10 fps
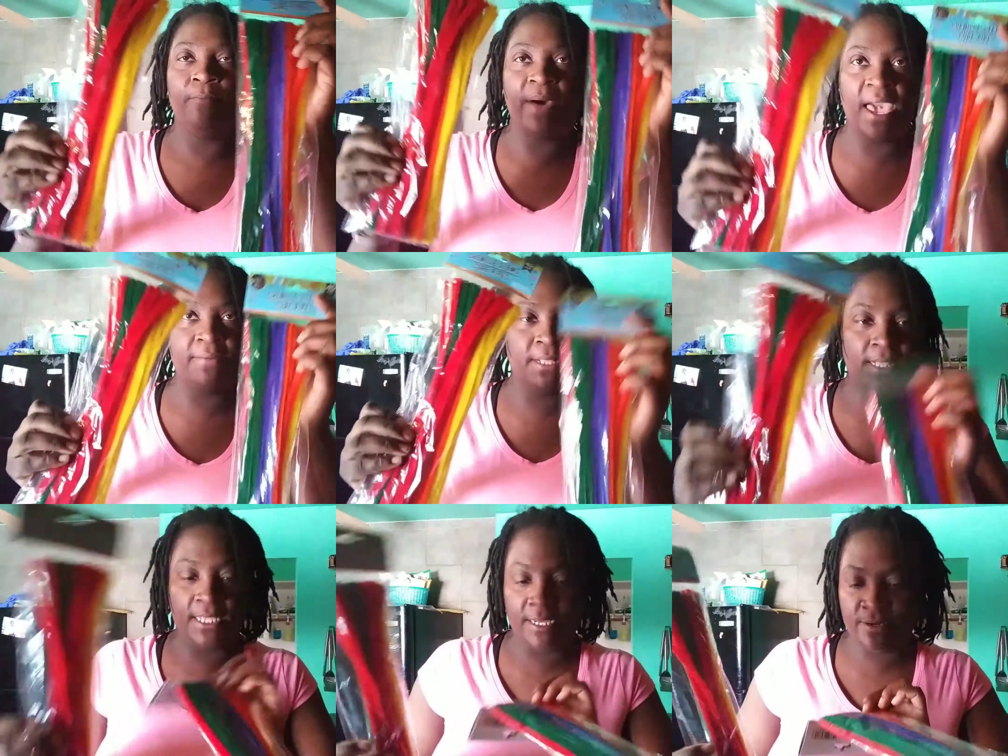of pipe
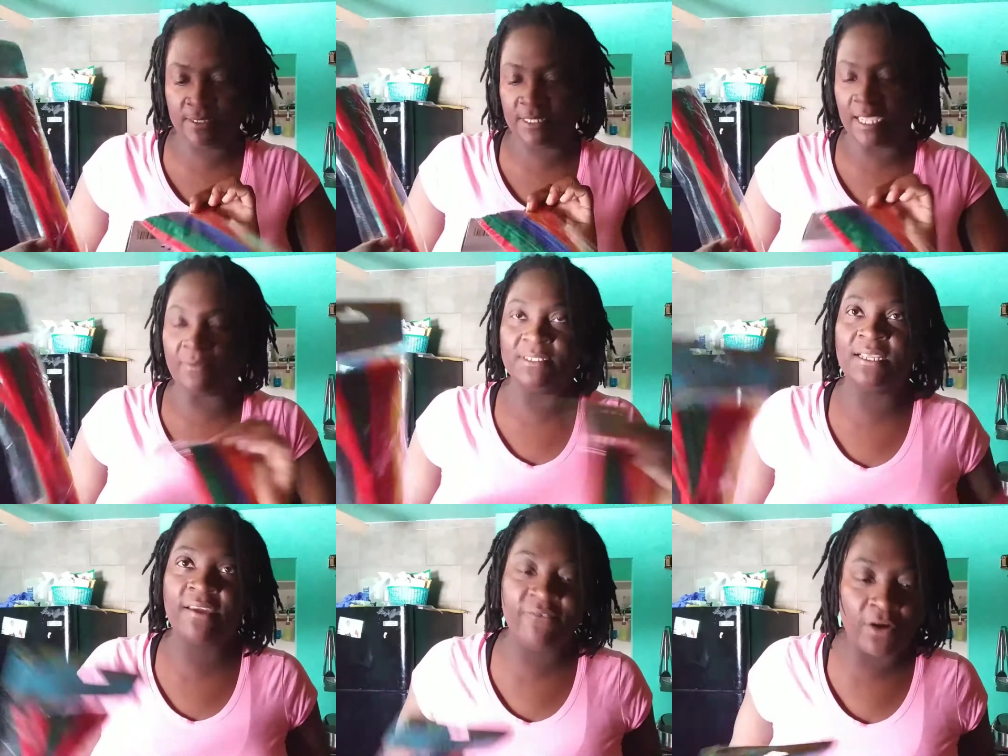cleaners. I was
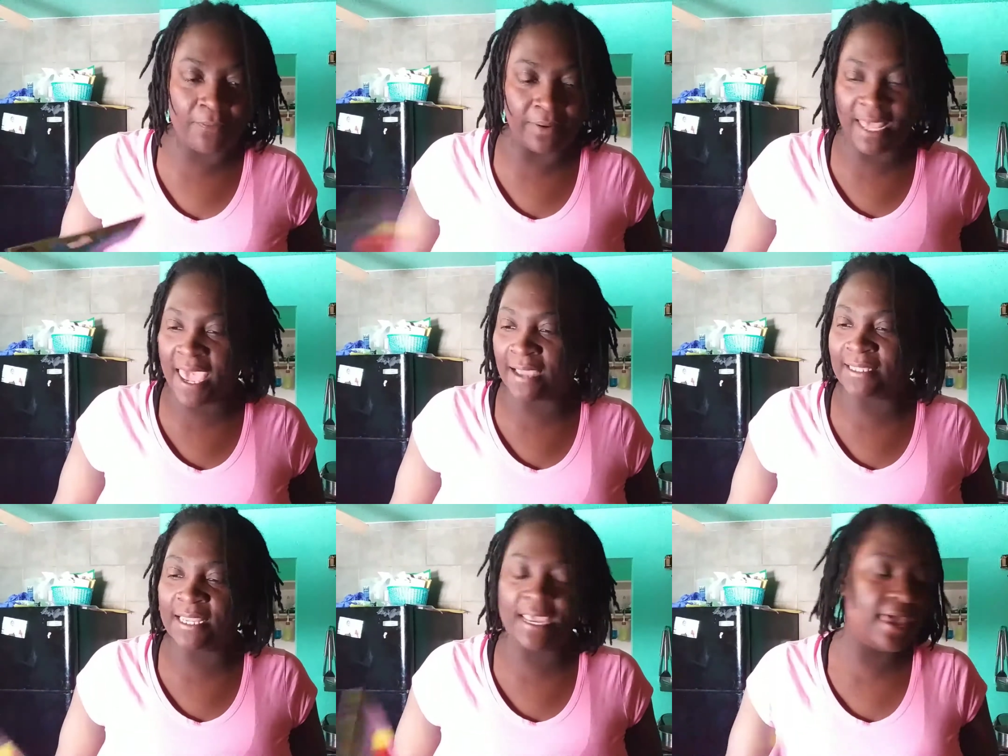looking for black.
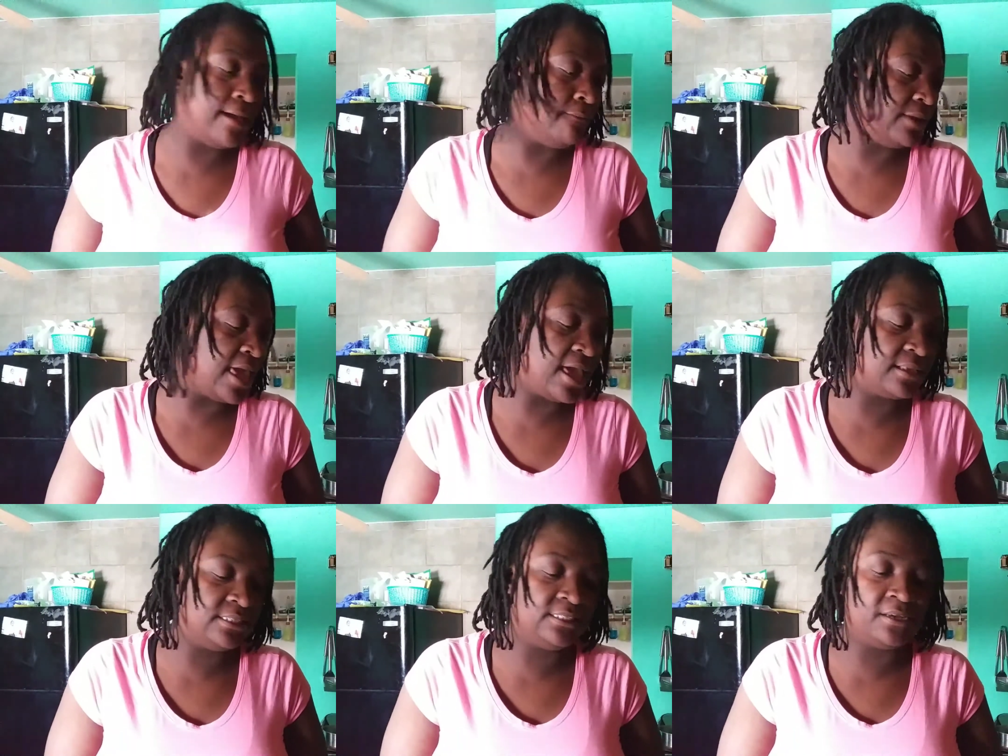They didn't have black.
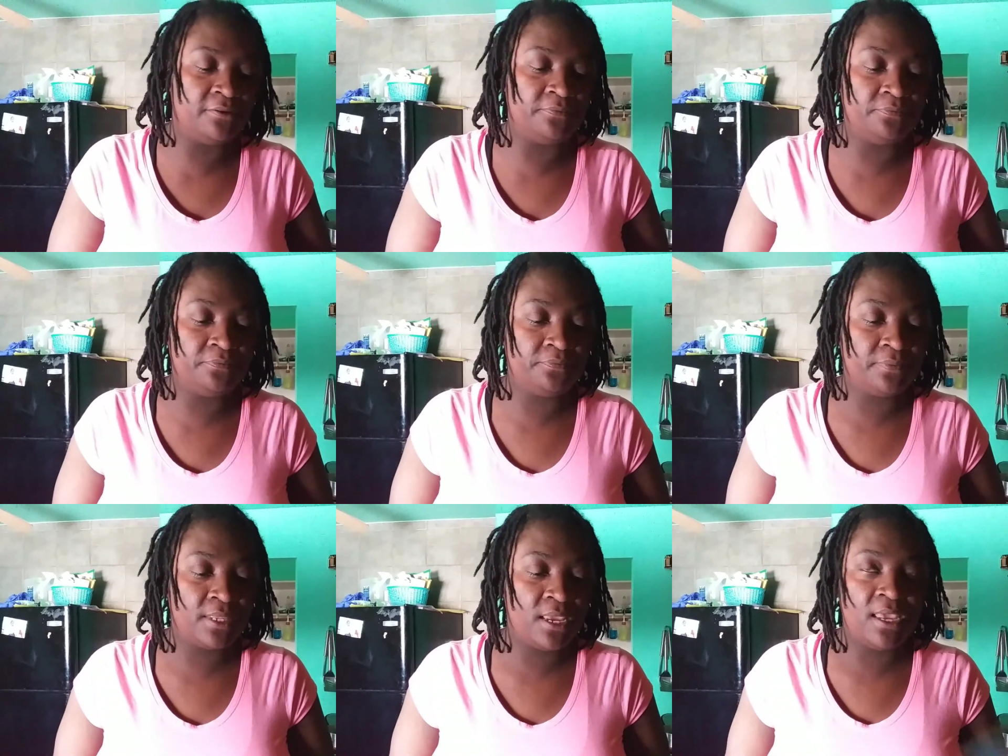So
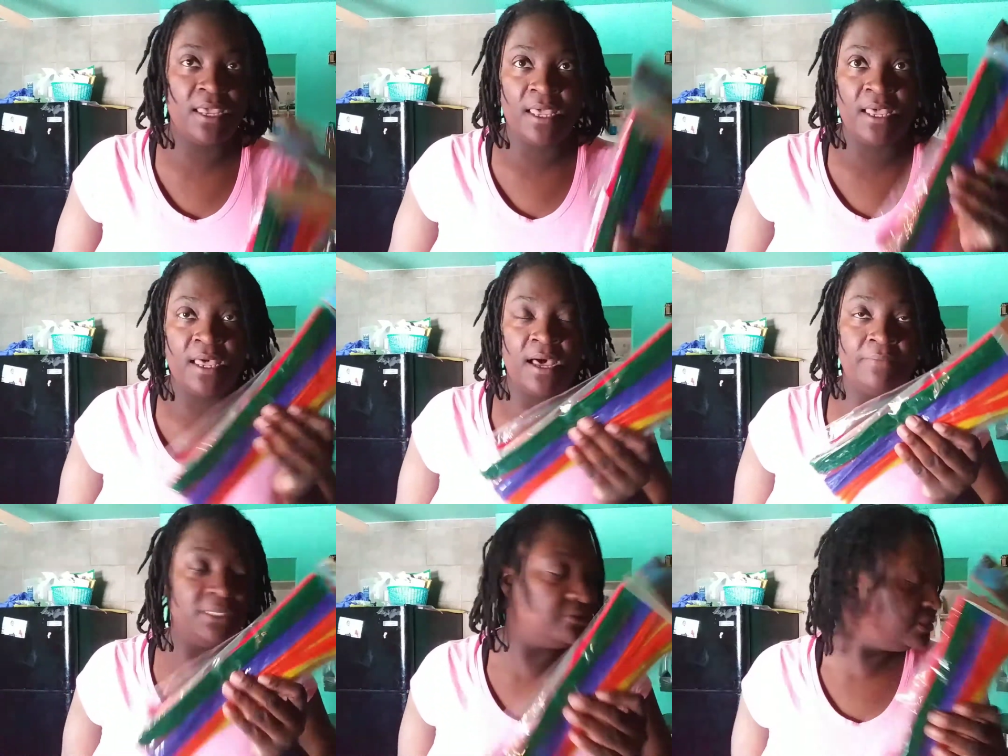I'm going to